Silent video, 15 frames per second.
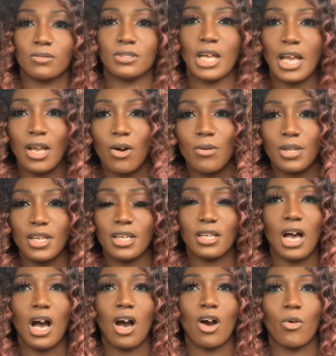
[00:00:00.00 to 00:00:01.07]
they gonna get
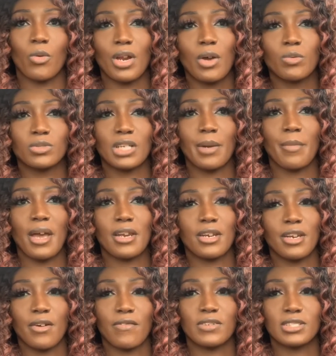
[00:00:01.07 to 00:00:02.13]
all well they, they made a
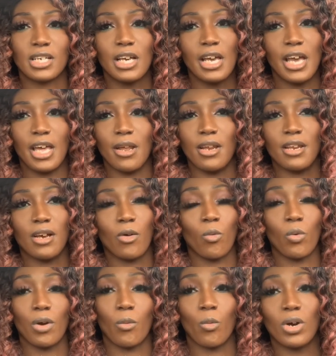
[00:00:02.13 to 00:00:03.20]
difference and
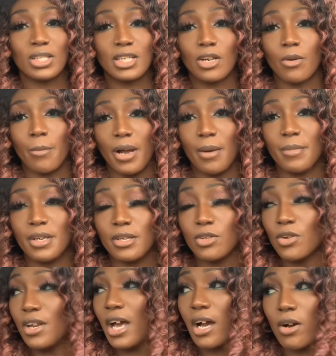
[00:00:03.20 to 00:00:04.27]
what one thing about me
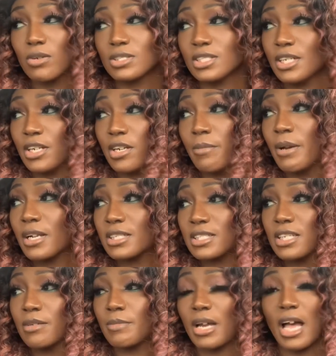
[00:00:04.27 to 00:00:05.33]
you're not gonna sit here and make it
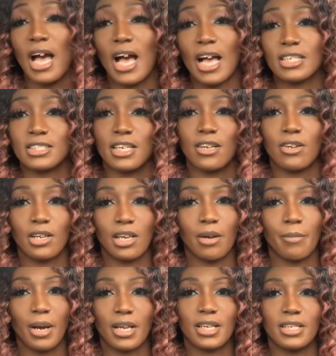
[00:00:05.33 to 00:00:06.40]
seem like i sat here and
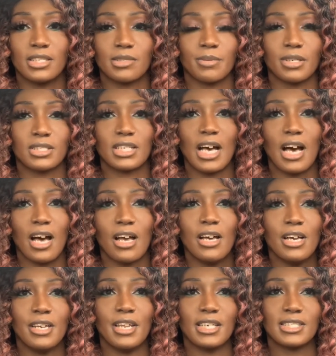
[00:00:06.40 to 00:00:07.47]
kept my kids because i
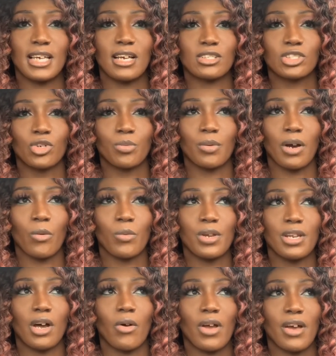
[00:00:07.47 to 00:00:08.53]
that sounds stupid
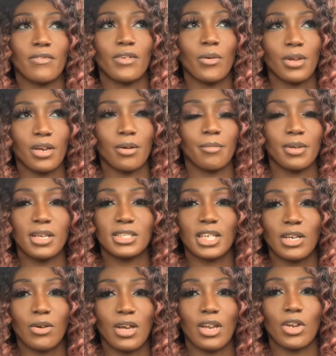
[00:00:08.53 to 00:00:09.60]
we don't have no help me and jay
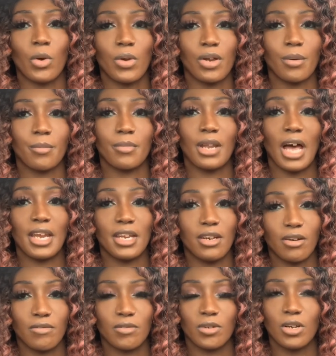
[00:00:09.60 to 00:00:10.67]
don't have no help not
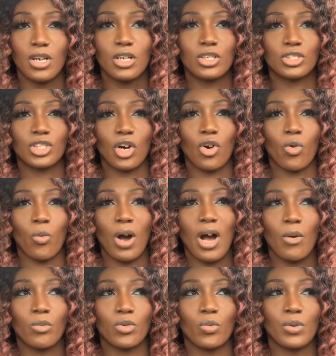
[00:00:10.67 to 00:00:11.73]
never so why
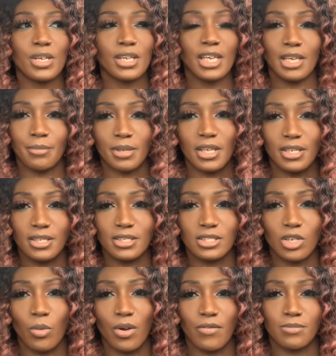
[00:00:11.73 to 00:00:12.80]
would we keep kids
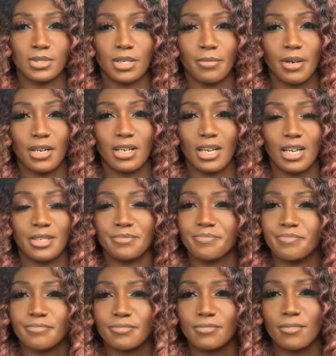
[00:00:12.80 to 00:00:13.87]
away from somebody like
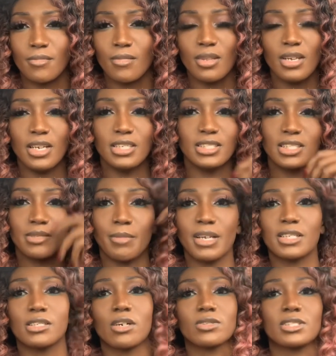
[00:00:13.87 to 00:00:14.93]
it just
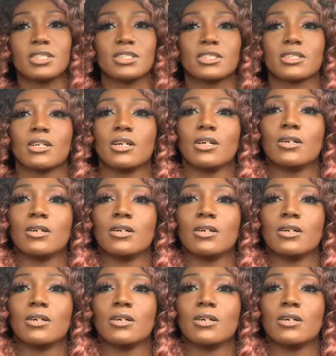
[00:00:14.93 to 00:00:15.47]
makes no sense